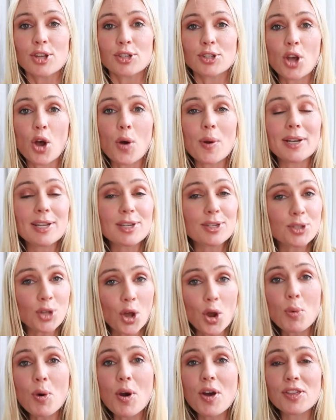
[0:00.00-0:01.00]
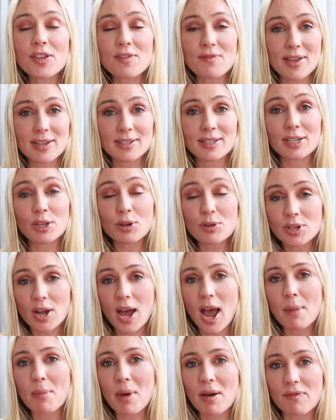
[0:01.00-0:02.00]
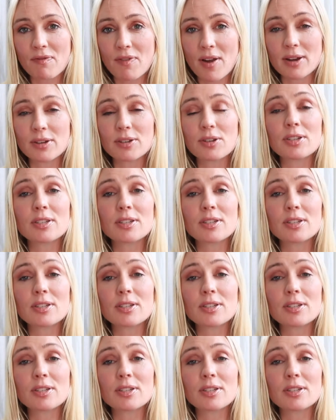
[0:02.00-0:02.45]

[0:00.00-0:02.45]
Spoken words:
So it is so worth investing your time up front